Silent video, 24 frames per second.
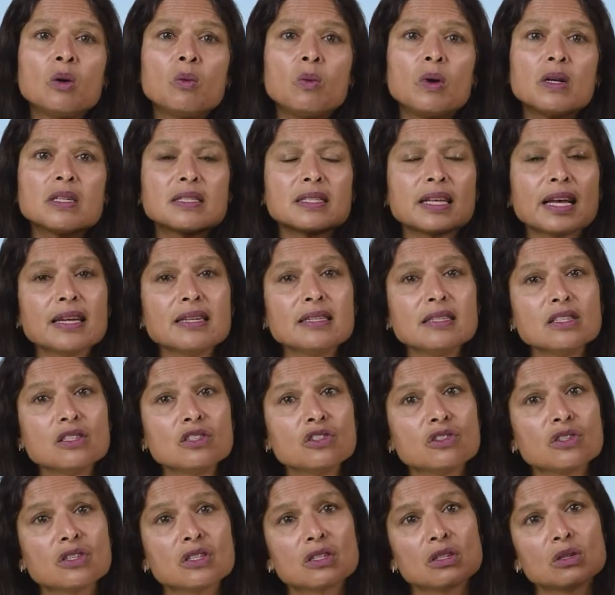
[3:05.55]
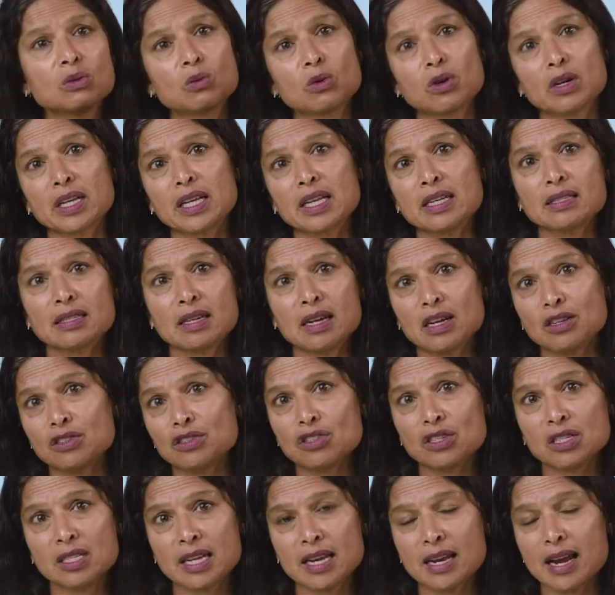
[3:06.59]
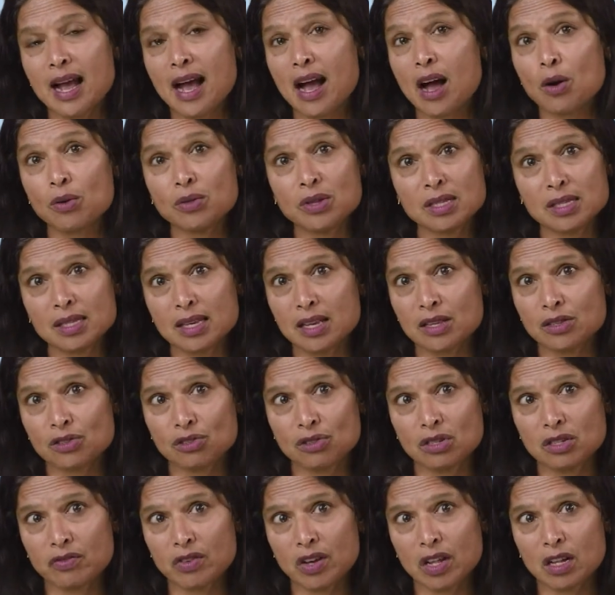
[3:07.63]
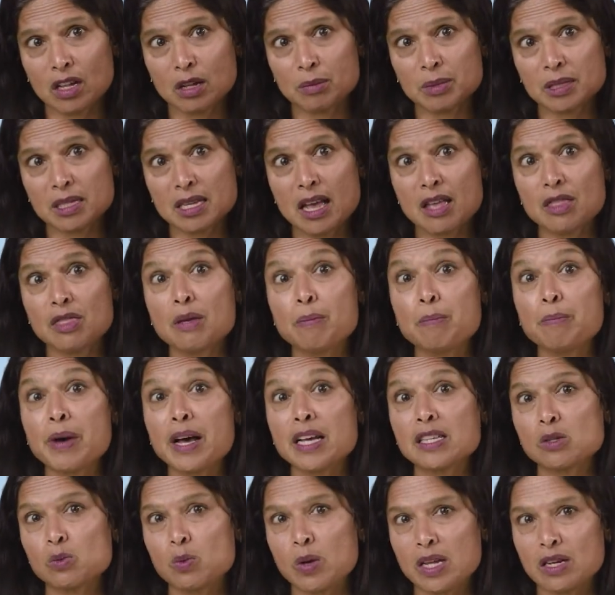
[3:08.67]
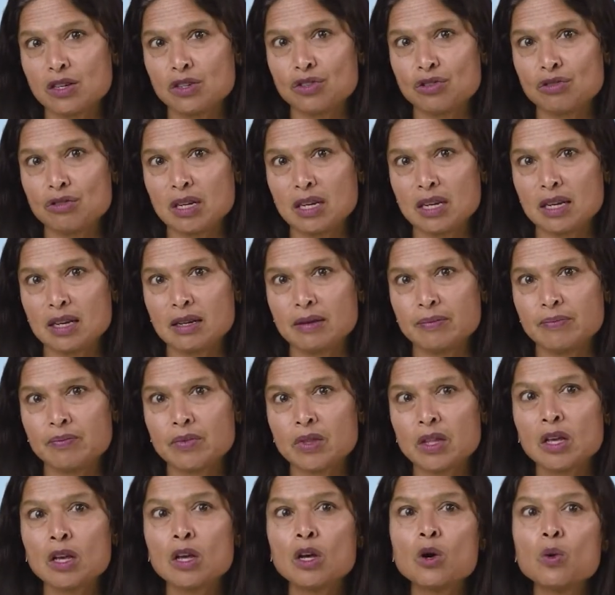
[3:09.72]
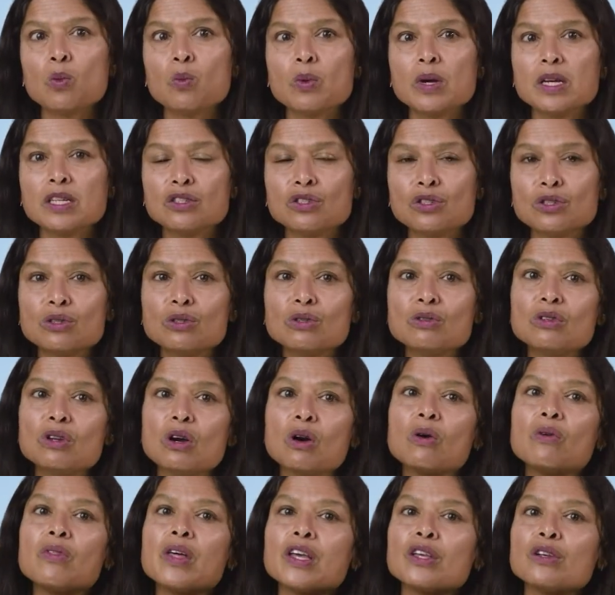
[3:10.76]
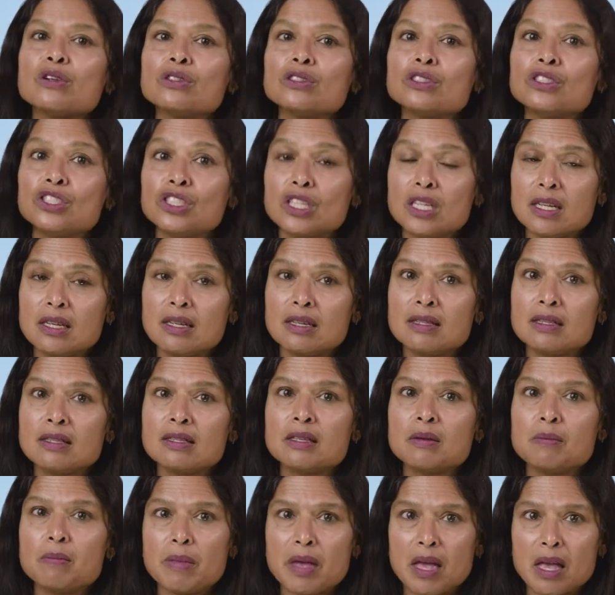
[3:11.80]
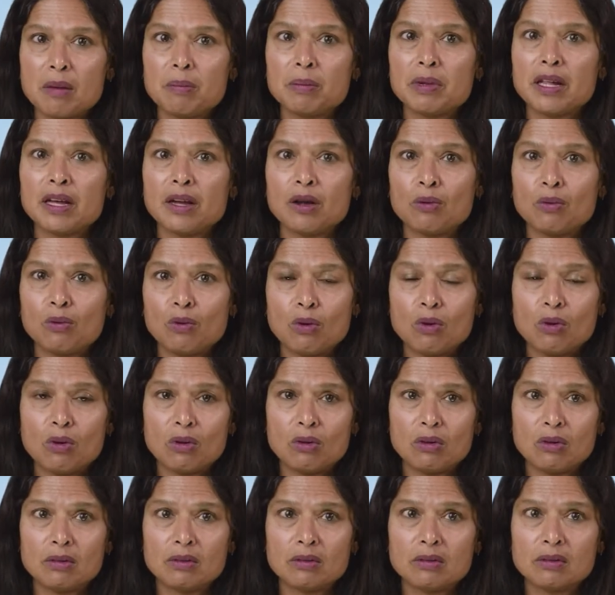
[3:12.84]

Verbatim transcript: While scientists are still working to understand how this cancer develops and the best way to treat it, we do know that your genes may play a role.